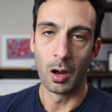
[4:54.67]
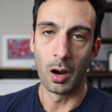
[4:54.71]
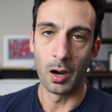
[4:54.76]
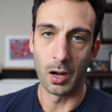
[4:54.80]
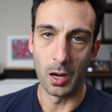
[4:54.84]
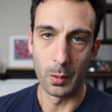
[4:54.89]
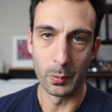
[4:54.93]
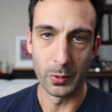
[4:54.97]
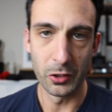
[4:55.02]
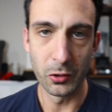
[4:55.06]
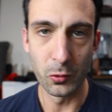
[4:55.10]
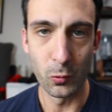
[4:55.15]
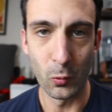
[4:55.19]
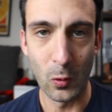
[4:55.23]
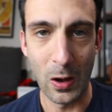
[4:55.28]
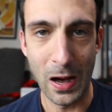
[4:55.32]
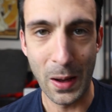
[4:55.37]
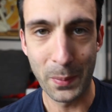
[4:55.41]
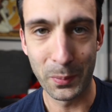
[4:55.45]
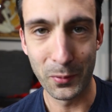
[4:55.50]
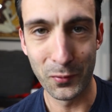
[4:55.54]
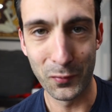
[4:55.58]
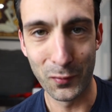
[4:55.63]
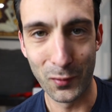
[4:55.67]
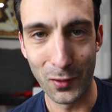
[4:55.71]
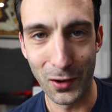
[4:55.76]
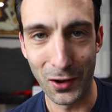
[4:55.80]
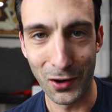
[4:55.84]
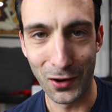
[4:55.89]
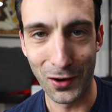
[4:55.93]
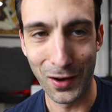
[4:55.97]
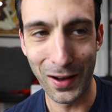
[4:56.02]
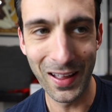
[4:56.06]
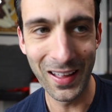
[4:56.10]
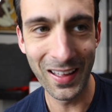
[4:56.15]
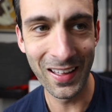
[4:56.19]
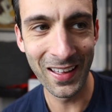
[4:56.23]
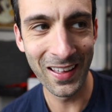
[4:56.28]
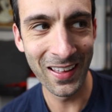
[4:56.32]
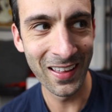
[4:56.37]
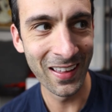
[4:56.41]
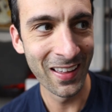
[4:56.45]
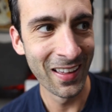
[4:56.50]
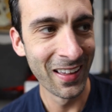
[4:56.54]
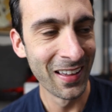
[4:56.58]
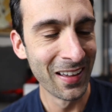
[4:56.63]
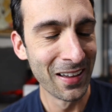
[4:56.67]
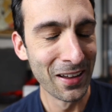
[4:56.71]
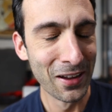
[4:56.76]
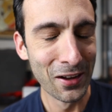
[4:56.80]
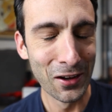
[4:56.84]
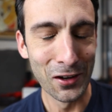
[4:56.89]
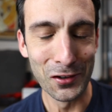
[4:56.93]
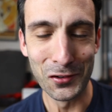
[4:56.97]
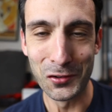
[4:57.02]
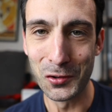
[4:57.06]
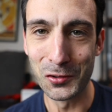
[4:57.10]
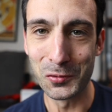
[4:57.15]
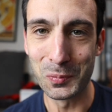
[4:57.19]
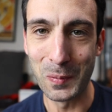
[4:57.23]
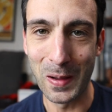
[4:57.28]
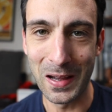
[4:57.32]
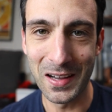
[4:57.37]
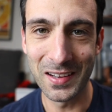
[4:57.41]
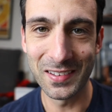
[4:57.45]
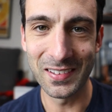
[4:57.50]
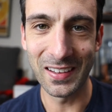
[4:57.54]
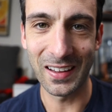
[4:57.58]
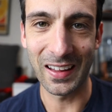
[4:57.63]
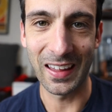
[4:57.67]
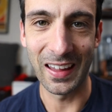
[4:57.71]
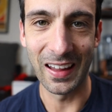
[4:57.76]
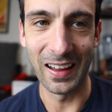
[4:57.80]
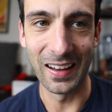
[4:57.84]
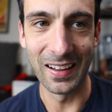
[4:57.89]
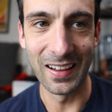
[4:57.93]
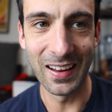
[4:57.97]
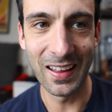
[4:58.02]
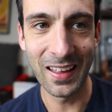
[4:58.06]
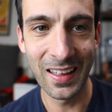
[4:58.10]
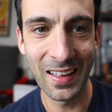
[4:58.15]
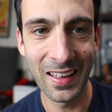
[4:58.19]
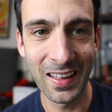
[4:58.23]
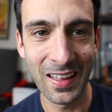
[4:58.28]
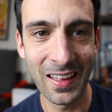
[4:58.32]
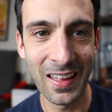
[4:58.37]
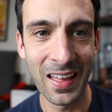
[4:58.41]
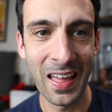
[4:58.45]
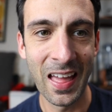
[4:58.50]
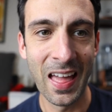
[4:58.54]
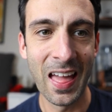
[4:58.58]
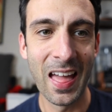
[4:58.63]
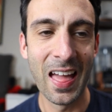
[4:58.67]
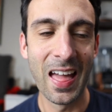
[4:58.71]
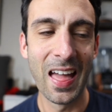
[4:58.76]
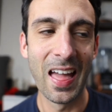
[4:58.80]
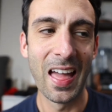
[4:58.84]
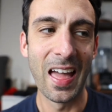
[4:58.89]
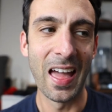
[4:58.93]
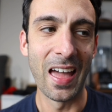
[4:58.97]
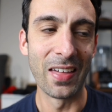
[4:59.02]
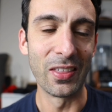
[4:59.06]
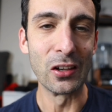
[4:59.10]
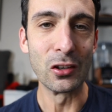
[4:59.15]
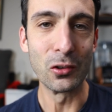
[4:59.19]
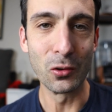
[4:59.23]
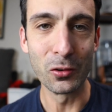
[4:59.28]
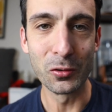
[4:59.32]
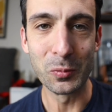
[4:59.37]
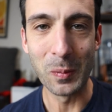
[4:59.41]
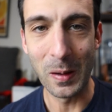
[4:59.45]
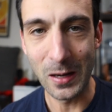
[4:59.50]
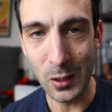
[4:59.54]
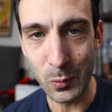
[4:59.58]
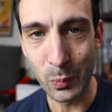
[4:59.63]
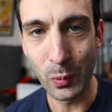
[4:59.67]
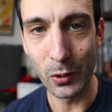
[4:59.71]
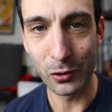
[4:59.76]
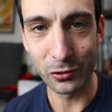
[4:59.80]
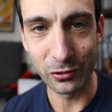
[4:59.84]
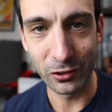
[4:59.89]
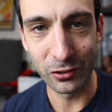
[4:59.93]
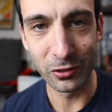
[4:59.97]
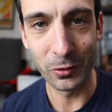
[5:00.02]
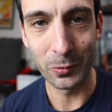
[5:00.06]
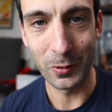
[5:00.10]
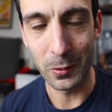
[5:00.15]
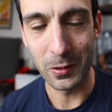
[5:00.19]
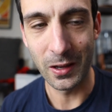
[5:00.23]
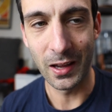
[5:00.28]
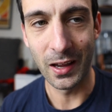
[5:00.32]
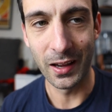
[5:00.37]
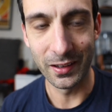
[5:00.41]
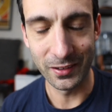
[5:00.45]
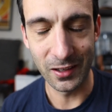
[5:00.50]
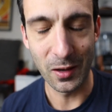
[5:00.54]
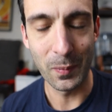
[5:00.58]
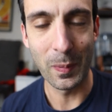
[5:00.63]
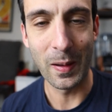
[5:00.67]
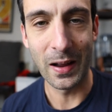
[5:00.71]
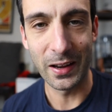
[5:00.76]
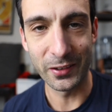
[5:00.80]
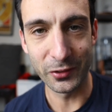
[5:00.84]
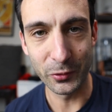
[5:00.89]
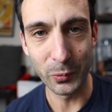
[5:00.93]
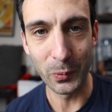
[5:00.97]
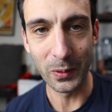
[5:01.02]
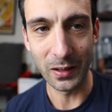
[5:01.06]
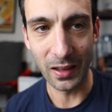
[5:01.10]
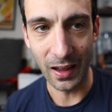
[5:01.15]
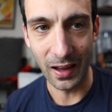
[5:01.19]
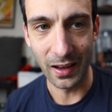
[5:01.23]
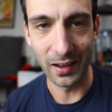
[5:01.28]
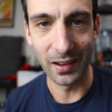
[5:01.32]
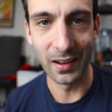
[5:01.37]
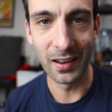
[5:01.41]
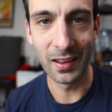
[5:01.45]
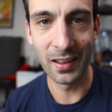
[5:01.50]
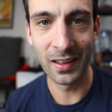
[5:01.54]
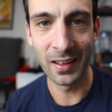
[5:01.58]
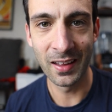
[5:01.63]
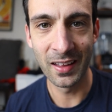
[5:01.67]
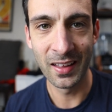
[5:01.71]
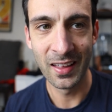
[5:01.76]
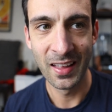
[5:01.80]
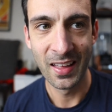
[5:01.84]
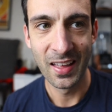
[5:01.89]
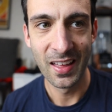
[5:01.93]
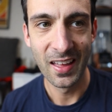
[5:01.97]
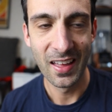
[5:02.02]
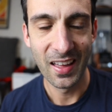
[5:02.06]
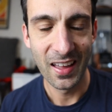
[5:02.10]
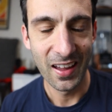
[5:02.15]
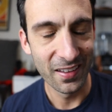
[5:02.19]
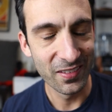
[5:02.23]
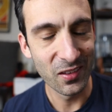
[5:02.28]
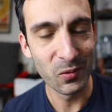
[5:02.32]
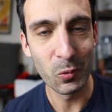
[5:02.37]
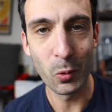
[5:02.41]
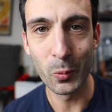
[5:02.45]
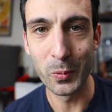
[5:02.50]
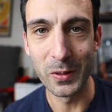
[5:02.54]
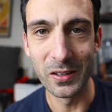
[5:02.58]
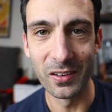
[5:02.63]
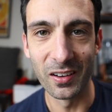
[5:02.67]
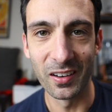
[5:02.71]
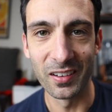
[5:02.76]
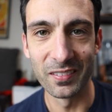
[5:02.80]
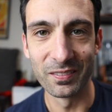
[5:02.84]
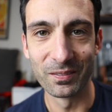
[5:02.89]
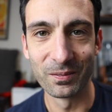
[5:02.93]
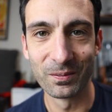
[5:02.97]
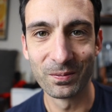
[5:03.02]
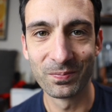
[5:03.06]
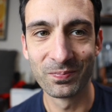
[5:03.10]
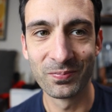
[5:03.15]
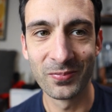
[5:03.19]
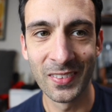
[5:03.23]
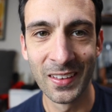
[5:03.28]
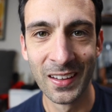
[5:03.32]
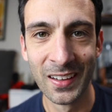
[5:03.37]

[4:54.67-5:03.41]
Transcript: All right, I'm gonna do rapid fire and do as many as I can and then do as many push-ups as I, as I possibly can and then we'll be done. I had